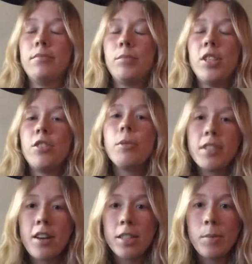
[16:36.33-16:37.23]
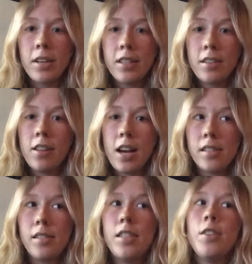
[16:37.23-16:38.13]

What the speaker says: pretty sure we talked about it in class too.